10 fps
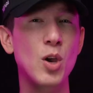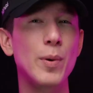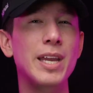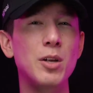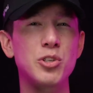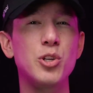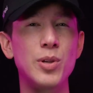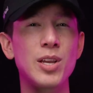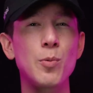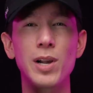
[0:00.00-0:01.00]
going out
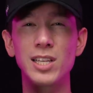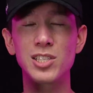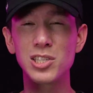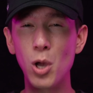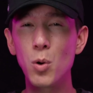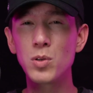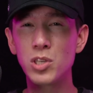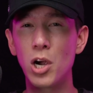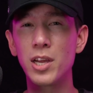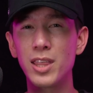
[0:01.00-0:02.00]
shooting when it's so
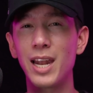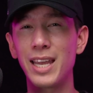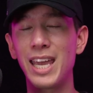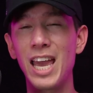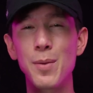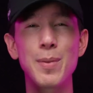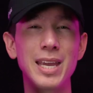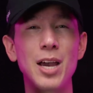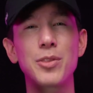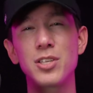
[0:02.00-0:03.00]
dark that I can't
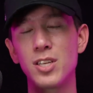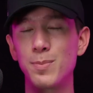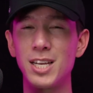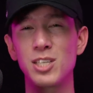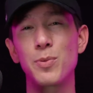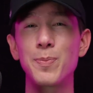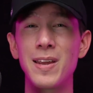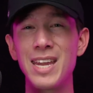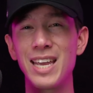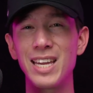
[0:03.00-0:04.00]
make out the subjects with
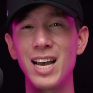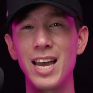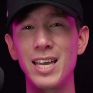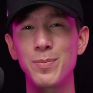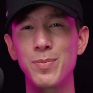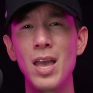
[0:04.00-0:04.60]
my naked eye.